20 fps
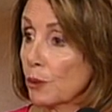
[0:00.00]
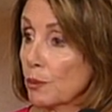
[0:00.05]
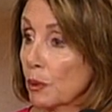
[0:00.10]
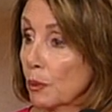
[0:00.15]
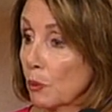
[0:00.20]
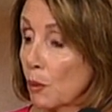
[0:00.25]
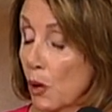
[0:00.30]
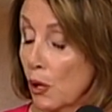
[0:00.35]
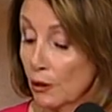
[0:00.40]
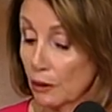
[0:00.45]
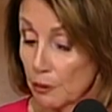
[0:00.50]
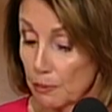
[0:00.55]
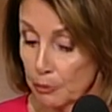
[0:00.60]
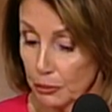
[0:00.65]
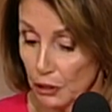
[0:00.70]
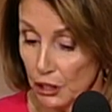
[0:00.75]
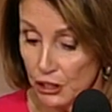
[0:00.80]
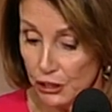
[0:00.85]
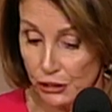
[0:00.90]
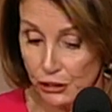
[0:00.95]
Herbert Walker
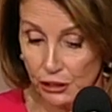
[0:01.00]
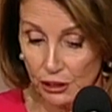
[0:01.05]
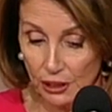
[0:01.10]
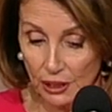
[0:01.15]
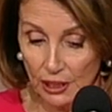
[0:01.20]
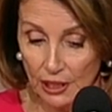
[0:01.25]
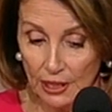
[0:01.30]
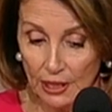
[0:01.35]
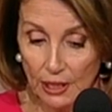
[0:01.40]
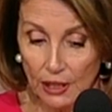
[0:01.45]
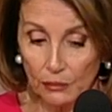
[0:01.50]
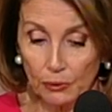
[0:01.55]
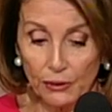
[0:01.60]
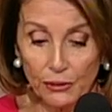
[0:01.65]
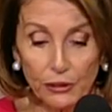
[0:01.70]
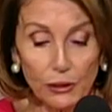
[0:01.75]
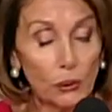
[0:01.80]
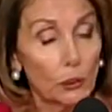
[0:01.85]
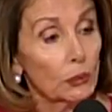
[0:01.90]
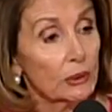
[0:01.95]
Bush
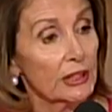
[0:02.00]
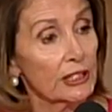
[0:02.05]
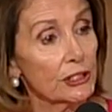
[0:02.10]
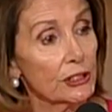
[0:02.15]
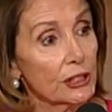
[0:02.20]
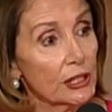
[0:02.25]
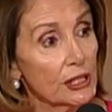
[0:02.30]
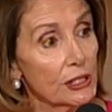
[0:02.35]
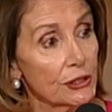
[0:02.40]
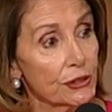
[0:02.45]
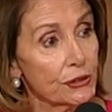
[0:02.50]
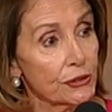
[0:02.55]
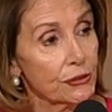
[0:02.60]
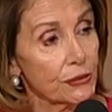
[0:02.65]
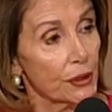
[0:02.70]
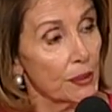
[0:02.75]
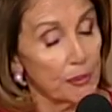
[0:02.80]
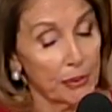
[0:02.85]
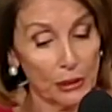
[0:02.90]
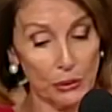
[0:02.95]
with eulogies,
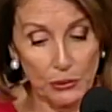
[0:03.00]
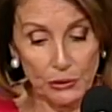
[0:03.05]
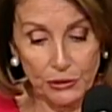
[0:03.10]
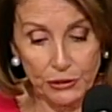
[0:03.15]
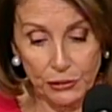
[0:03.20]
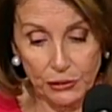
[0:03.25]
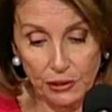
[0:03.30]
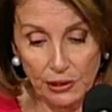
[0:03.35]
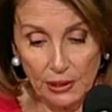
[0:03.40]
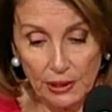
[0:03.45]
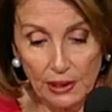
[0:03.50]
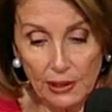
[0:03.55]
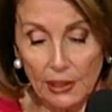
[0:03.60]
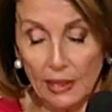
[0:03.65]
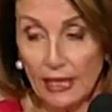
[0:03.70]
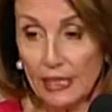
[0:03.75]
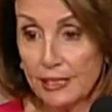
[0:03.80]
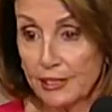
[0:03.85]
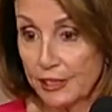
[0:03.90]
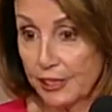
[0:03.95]
tributes,
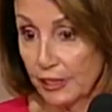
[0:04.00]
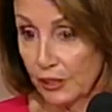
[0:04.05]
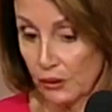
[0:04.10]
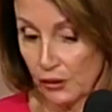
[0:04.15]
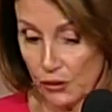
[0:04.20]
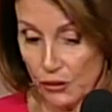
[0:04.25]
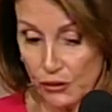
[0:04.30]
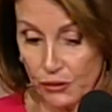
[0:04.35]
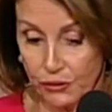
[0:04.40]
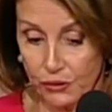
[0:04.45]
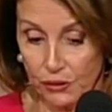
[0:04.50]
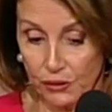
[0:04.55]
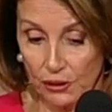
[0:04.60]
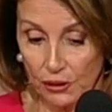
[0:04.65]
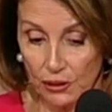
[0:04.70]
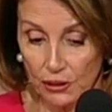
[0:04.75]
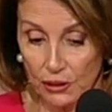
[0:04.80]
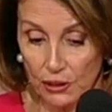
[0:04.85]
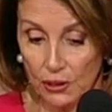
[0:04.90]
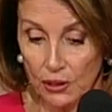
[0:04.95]
and tears.
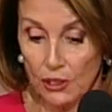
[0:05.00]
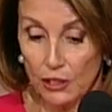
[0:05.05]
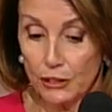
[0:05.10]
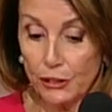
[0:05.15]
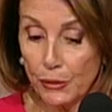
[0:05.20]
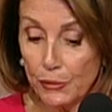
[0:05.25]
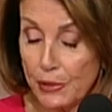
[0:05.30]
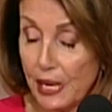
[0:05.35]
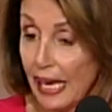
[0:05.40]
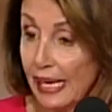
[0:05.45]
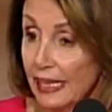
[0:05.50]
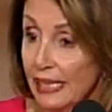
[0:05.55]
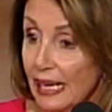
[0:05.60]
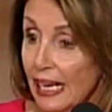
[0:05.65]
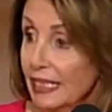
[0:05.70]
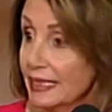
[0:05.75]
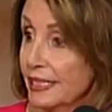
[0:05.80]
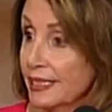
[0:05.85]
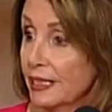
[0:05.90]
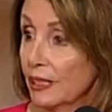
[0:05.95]

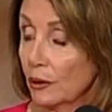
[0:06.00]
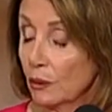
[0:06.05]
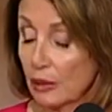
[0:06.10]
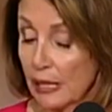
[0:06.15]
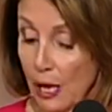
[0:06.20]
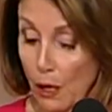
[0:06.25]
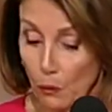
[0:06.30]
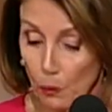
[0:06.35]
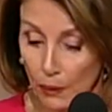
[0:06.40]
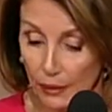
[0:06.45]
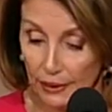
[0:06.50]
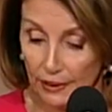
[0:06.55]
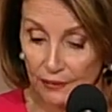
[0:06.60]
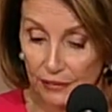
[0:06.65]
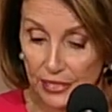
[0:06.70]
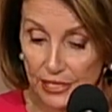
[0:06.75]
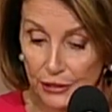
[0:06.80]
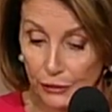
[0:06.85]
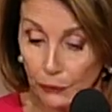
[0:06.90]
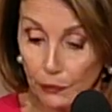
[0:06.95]
Today, I single out one
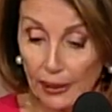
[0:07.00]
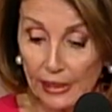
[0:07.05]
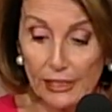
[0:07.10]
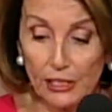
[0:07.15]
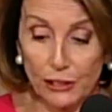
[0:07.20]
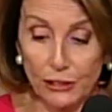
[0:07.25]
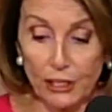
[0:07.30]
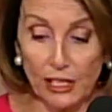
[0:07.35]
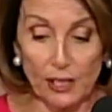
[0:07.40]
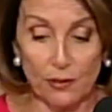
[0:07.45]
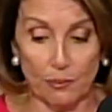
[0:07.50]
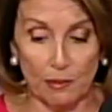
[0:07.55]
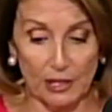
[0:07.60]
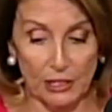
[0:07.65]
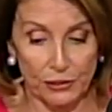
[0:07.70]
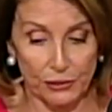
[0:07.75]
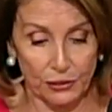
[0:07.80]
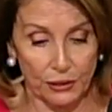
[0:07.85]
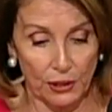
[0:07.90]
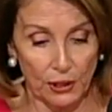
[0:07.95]
of his great
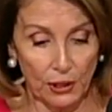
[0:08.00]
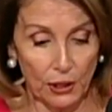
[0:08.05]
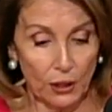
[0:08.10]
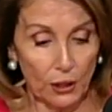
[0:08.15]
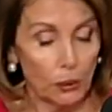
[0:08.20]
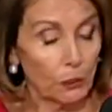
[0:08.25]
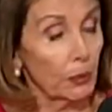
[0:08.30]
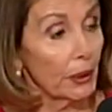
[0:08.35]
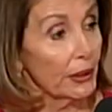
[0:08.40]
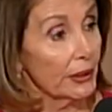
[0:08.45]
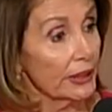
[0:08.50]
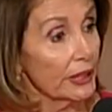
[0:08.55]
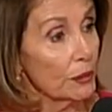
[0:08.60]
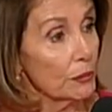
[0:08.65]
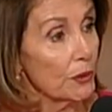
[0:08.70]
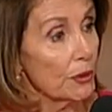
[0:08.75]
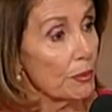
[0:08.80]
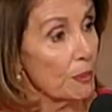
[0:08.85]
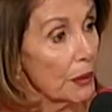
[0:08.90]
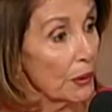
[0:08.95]
achievements,
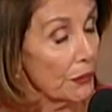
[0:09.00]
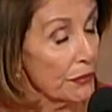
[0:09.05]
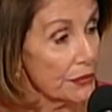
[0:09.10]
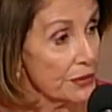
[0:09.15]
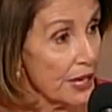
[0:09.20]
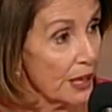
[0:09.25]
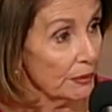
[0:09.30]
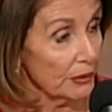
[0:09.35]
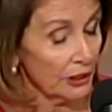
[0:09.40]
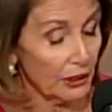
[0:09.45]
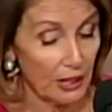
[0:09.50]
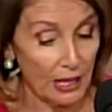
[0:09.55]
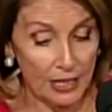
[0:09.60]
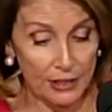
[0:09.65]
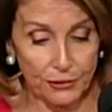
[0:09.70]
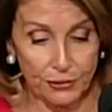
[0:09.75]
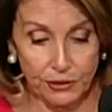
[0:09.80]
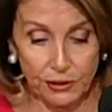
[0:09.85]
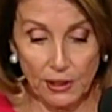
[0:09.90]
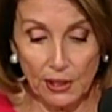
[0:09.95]
working with both
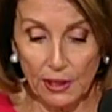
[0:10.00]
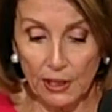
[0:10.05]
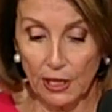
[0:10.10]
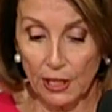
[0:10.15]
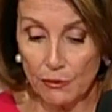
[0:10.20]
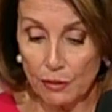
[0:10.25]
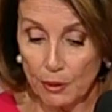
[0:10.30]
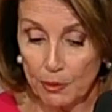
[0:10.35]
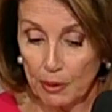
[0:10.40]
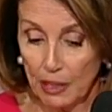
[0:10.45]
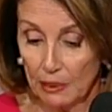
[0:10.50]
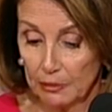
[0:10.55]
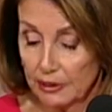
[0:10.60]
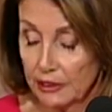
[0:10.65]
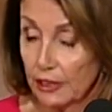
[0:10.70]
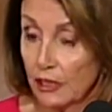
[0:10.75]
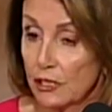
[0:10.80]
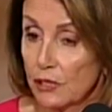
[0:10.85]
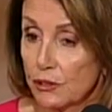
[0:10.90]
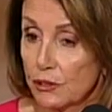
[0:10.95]
Democrats and
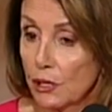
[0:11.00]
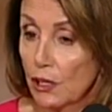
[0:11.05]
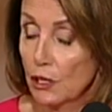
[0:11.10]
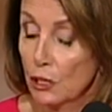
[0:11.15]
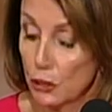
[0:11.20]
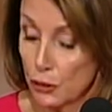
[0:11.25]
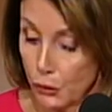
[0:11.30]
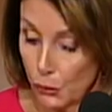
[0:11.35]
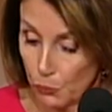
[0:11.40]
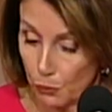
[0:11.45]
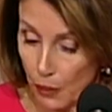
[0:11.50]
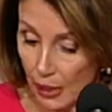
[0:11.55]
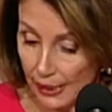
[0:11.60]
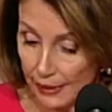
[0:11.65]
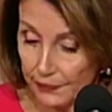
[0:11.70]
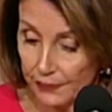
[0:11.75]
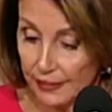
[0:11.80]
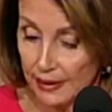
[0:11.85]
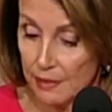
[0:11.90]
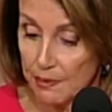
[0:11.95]
Republicans to
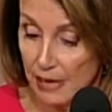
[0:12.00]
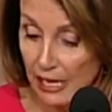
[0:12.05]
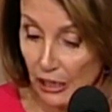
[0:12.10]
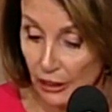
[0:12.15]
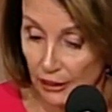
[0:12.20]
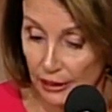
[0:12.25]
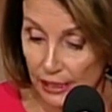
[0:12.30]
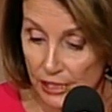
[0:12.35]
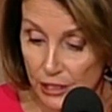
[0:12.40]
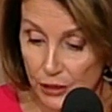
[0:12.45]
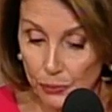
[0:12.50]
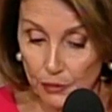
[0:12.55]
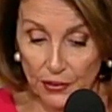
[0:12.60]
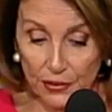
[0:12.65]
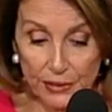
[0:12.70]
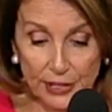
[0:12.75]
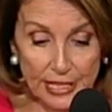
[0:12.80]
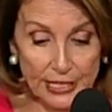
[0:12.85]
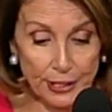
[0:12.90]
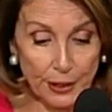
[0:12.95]
write the Americans
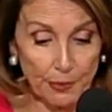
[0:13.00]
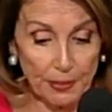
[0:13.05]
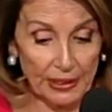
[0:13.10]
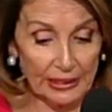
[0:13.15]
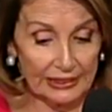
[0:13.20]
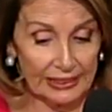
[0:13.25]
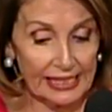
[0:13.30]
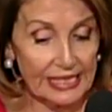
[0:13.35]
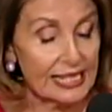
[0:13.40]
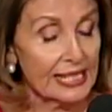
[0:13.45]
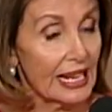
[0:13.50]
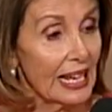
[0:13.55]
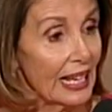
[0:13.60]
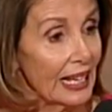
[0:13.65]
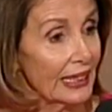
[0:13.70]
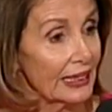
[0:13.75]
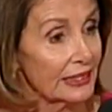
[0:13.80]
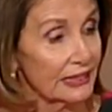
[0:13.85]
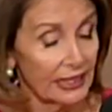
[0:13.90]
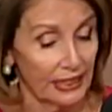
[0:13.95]
with Disabilities
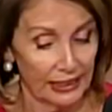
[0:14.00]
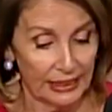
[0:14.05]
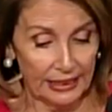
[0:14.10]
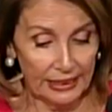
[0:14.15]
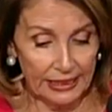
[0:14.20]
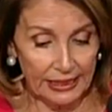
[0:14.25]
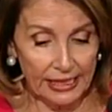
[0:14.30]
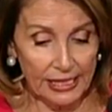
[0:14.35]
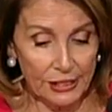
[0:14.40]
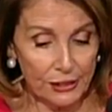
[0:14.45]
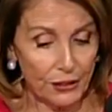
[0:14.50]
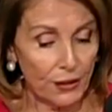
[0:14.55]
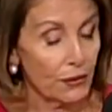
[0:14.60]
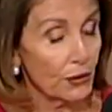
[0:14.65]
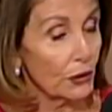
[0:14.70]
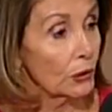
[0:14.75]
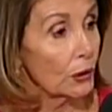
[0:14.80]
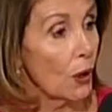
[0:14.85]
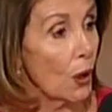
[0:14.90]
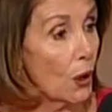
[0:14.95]
Act
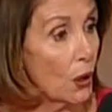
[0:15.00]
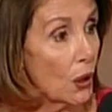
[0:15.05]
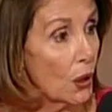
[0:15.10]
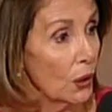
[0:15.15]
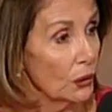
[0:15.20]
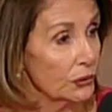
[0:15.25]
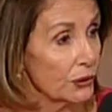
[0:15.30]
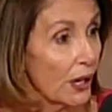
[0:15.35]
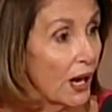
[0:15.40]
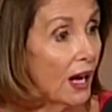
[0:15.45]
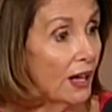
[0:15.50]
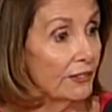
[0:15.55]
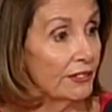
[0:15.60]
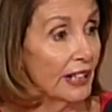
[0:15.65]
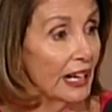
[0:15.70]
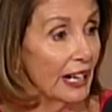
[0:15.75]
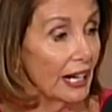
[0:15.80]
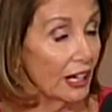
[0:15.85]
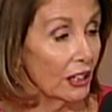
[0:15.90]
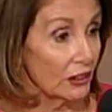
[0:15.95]
into the laws
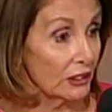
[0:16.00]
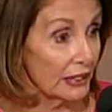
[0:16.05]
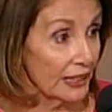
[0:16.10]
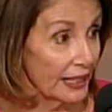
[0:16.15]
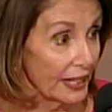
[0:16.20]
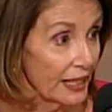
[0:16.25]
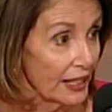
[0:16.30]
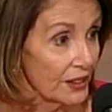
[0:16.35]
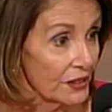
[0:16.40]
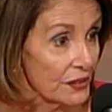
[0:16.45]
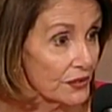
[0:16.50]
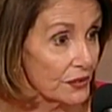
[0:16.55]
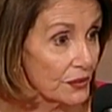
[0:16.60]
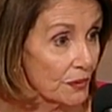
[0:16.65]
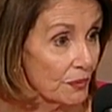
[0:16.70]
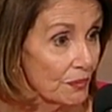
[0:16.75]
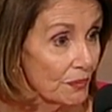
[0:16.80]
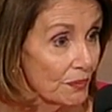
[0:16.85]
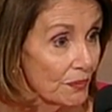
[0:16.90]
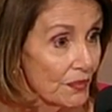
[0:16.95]
of our
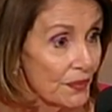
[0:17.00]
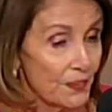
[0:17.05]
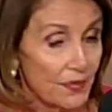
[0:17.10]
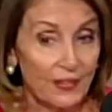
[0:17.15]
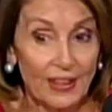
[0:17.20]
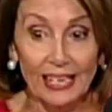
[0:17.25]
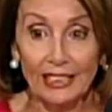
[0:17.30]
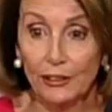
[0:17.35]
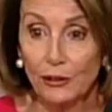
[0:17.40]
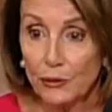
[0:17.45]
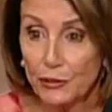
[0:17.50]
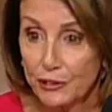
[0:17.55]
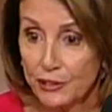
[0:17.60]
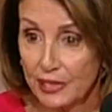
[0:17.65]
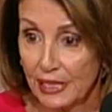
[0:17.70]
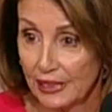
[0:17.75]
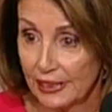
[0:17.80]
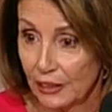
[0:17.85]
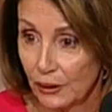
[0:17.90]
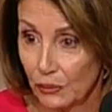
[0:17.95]
land. Thank you,
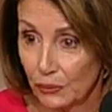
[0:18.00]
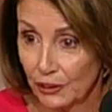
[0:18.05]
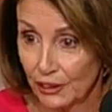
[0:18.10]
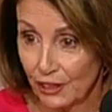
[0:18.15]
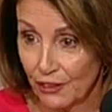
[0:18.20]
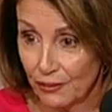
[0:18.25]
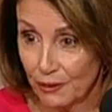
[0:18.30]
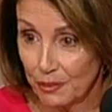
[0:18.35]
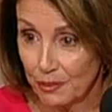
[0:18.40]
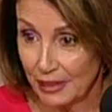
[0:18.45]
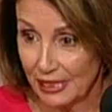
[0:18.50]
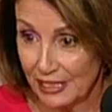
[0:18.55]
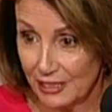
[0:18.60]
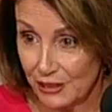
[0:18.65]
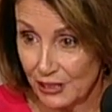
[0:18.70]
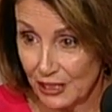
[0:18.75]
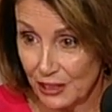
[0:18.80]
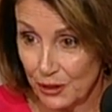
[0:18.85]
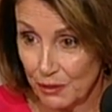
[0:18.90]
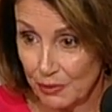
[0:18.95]
Steny Hoyer, for being
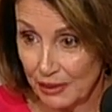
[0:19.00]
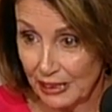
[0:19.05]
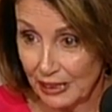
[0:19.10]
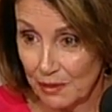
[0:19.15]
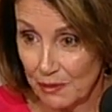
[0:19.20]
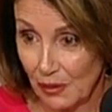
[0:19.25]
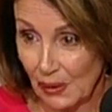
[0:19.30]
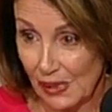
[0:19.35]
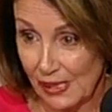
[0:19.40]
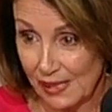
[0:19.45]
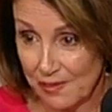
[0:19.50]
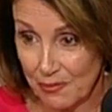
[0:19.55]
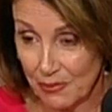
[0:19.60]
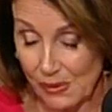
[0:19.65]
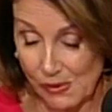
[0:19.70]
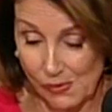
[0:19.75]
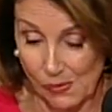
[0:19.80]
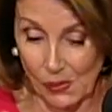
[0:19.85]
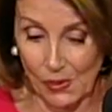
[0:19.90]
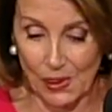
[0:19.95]
such a big and part,
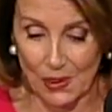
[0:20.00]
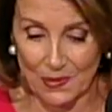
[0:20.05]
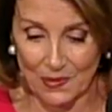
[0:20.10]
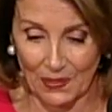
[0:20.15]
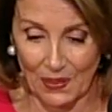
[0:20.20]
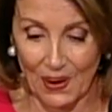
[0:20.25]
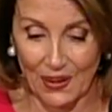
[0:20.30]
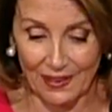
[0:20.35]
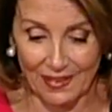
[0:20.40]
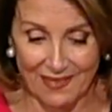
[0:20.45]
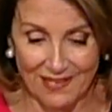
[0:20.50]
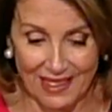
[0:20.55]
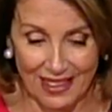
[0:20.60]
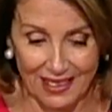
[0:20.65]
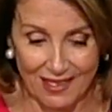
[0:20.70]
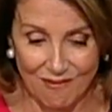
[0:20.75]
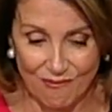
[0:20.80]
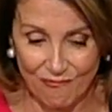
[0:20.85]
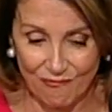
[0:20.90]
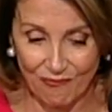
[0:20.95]
important part of
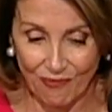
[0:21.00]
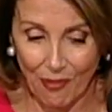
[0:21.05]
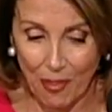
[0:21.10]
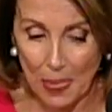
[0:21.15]
that.